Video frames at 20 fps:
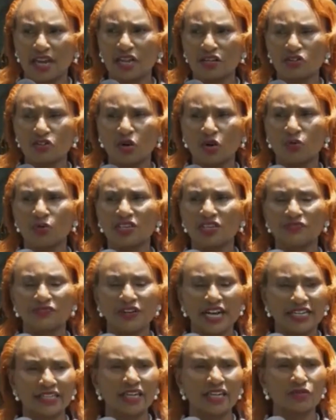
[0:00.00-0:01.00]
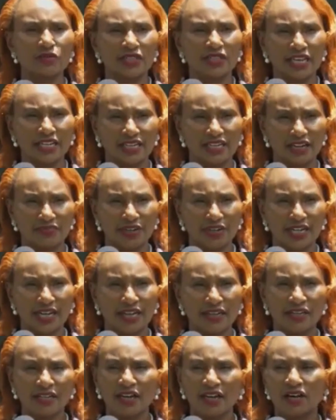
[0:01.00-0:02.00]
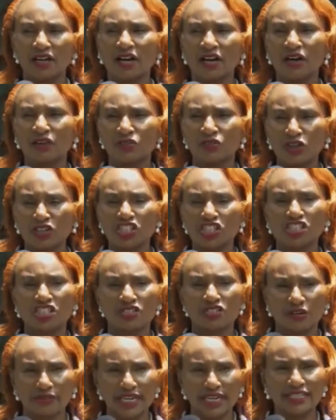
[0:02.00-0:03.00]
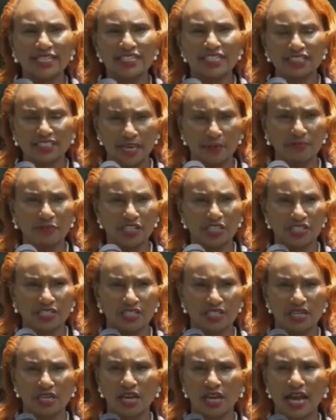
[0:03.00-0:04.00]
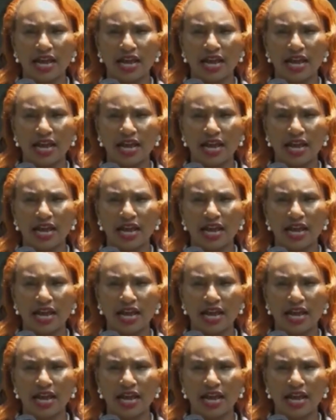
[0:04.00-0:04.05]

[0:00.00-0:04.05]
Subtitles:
So we've agreed with the governor, although she's already established